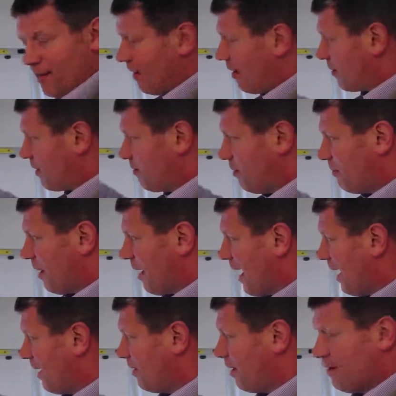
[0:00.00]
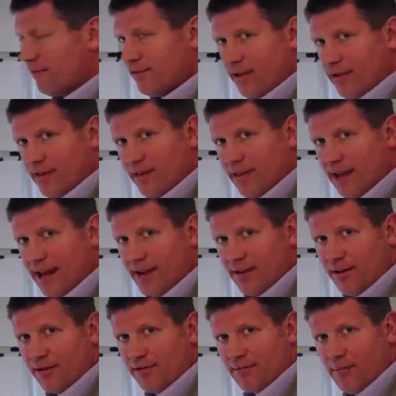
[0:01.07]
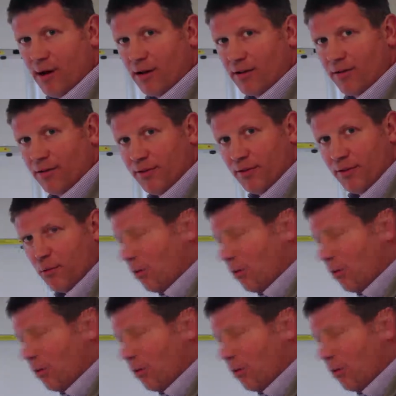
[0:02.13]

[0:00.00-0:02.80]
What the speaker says: and then I'm going to put my hand over so that the ladder doesn't mark the